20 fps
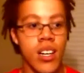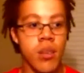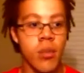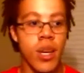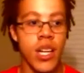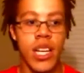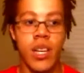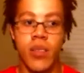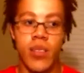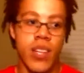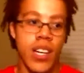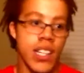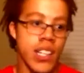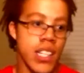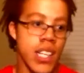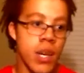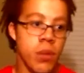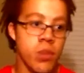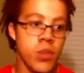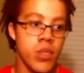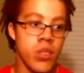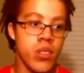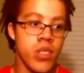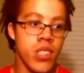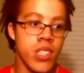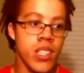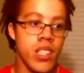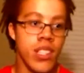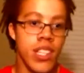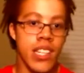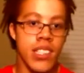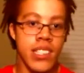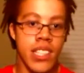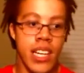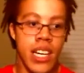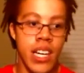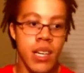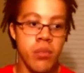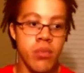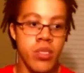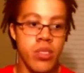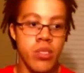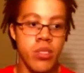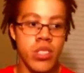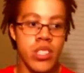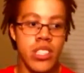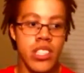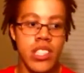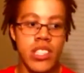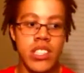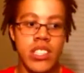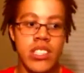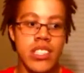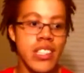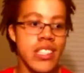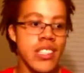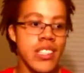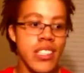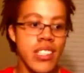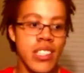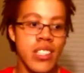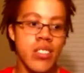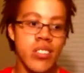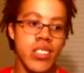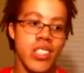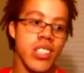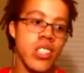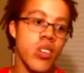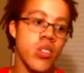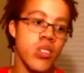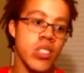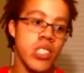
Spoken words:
I never got that opportunity or that time, so it